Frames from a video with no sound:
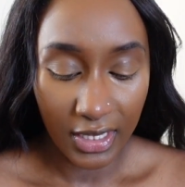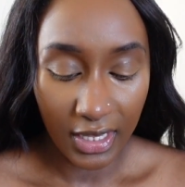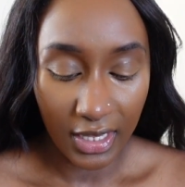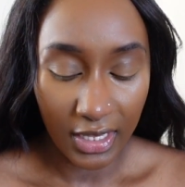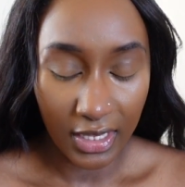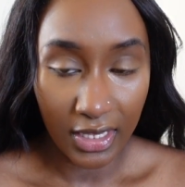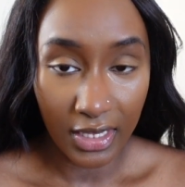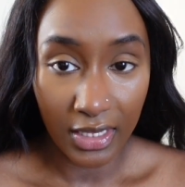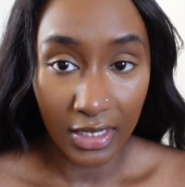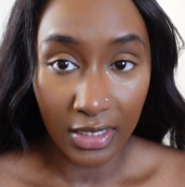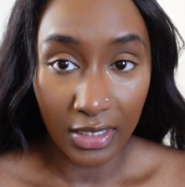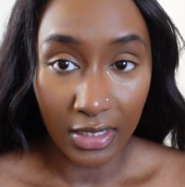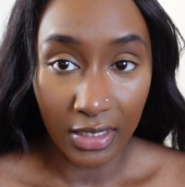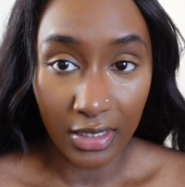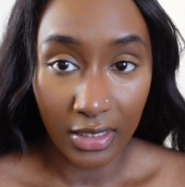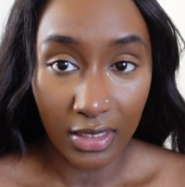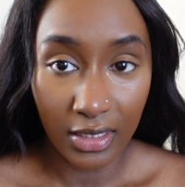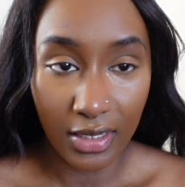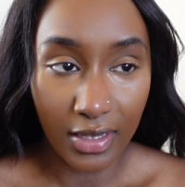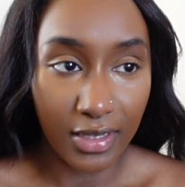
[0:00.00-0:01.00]
in
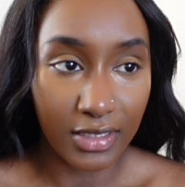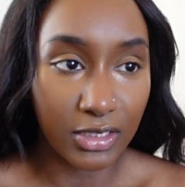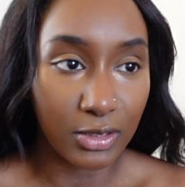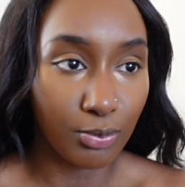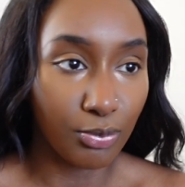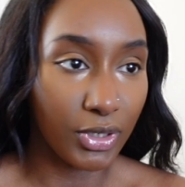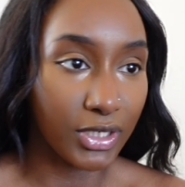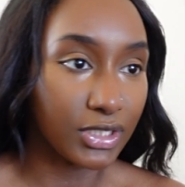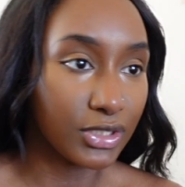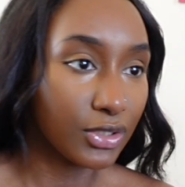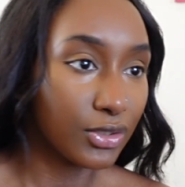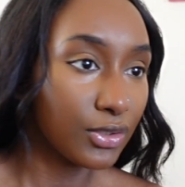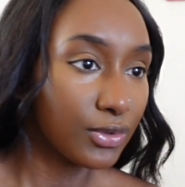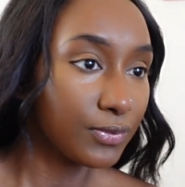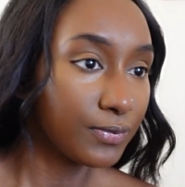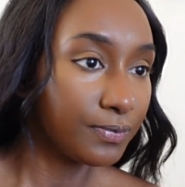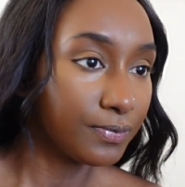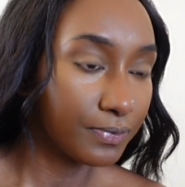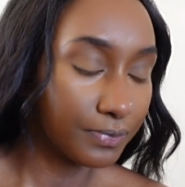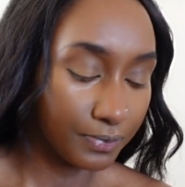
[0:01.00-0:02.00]
Espresso.